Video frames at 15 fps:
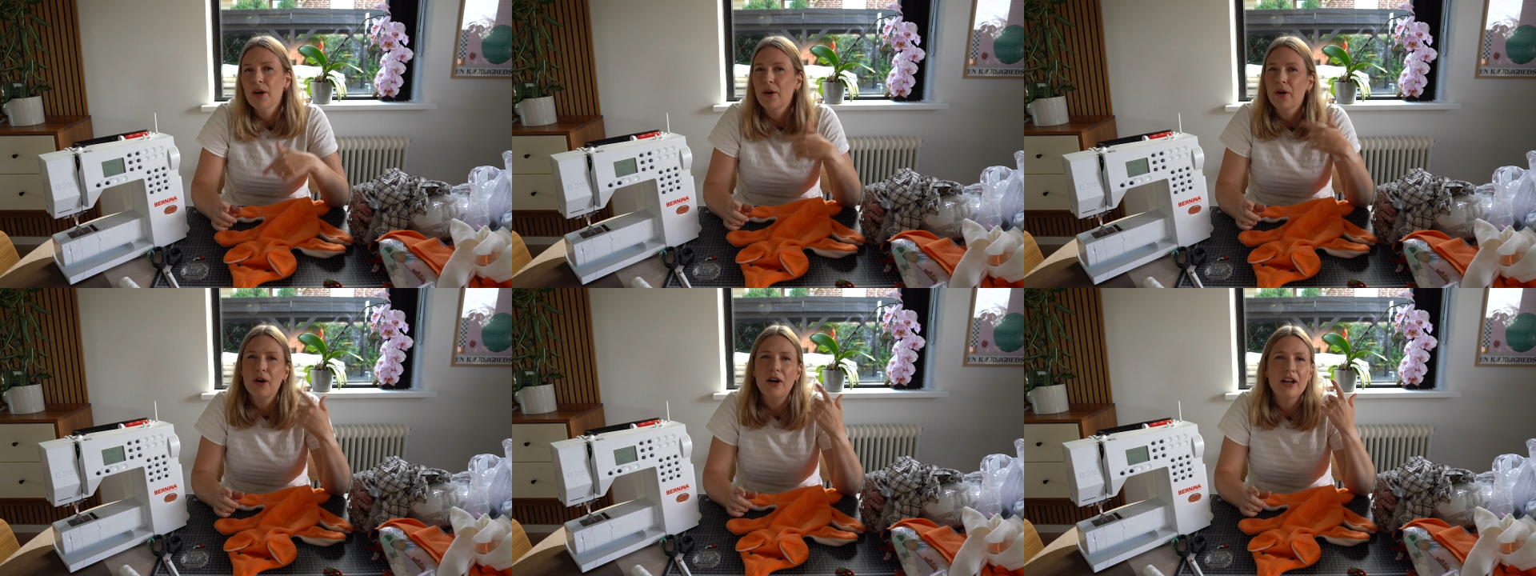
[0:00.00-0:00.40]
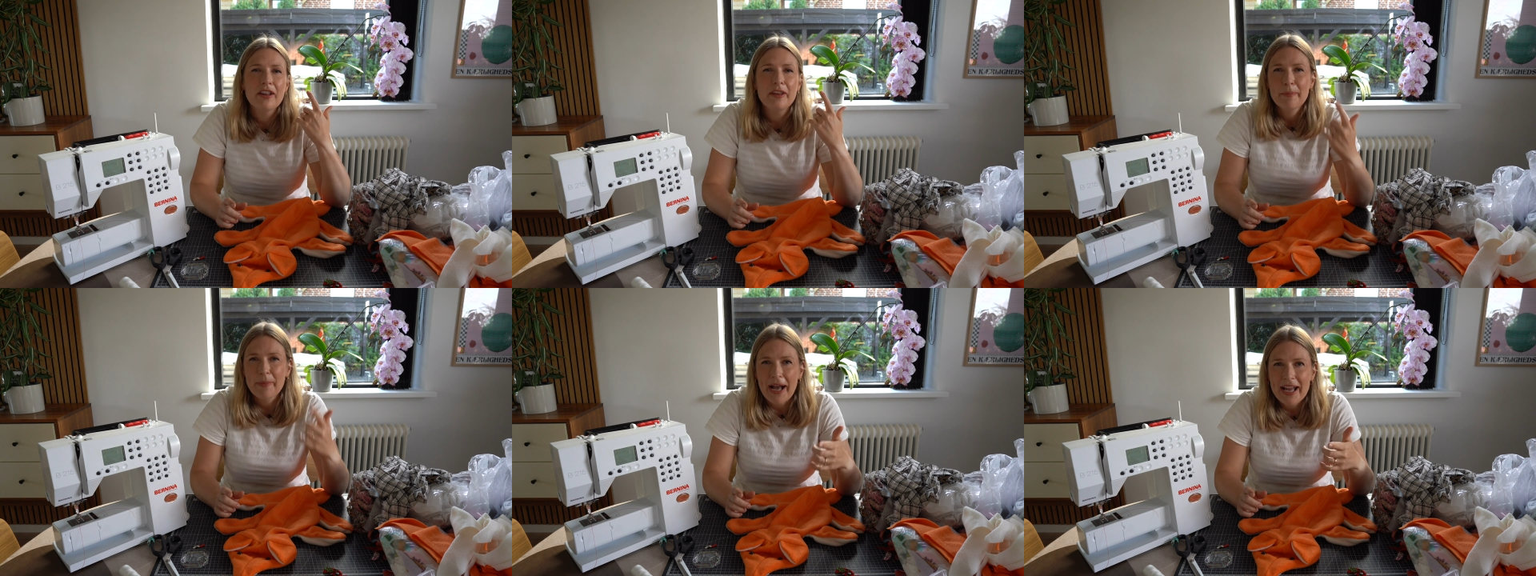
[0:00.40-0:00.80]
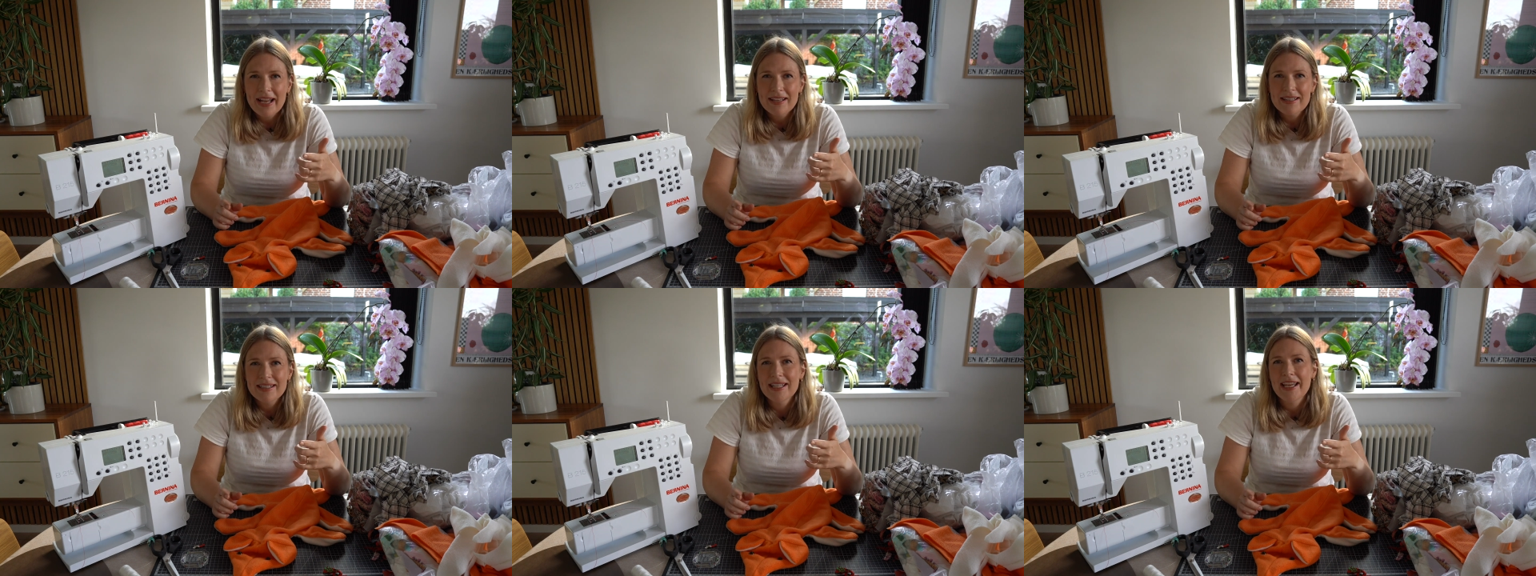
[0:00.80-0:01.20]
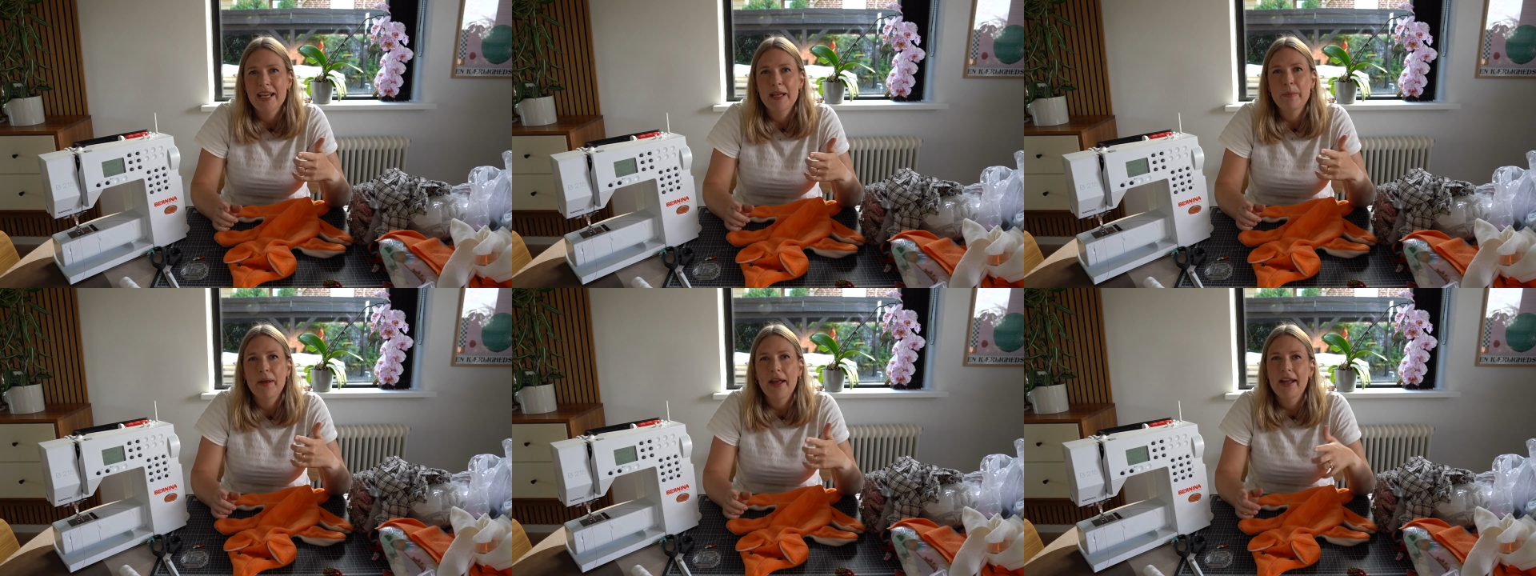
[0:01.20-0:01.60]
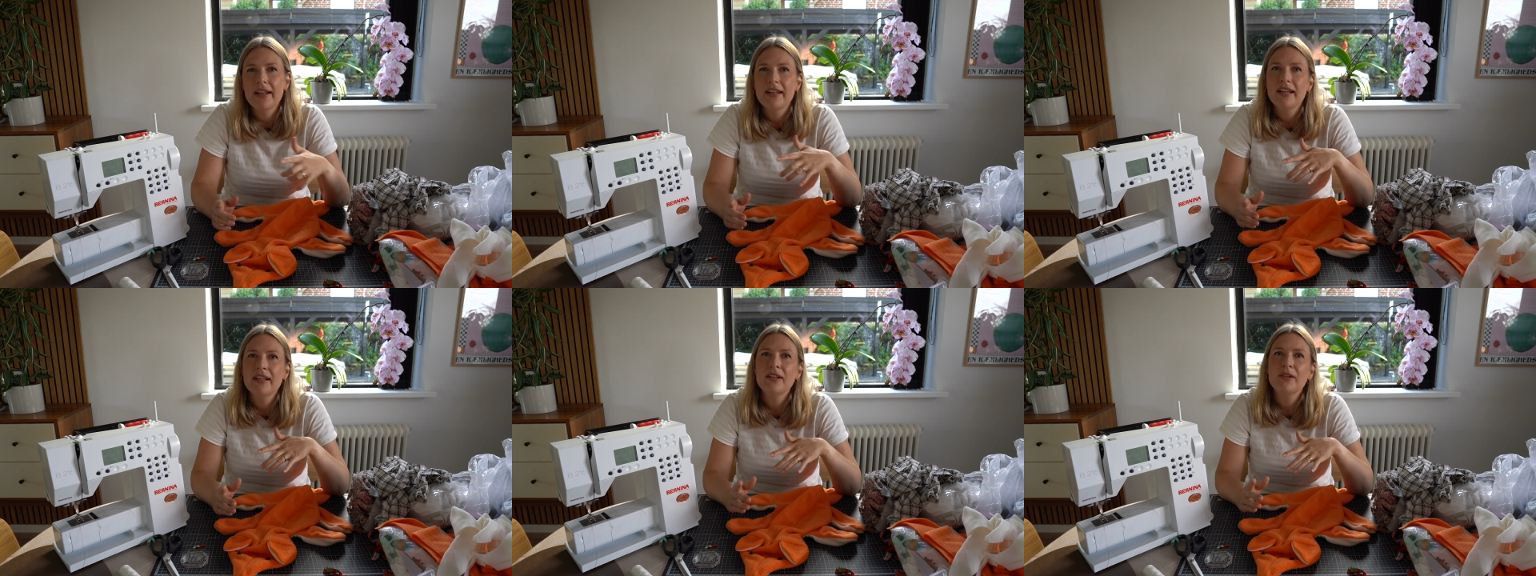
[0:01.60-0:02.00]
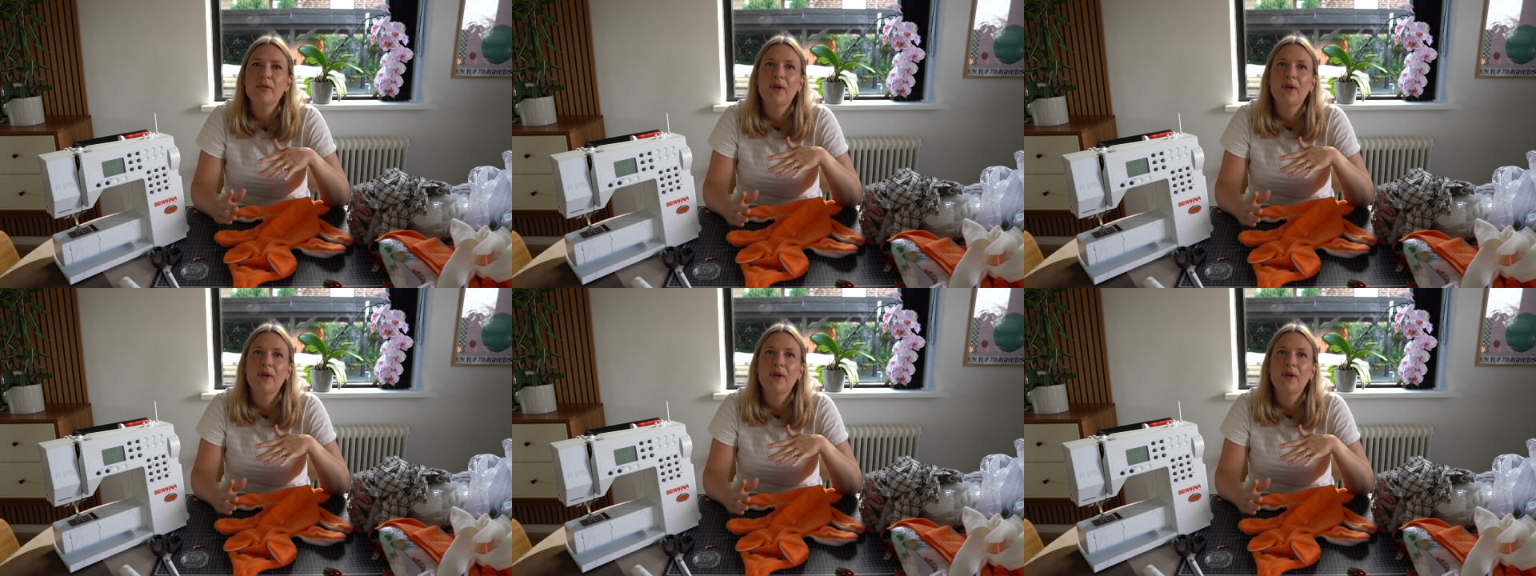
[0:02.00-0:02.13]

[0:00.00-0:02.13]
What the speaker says: or the bias tape, and then you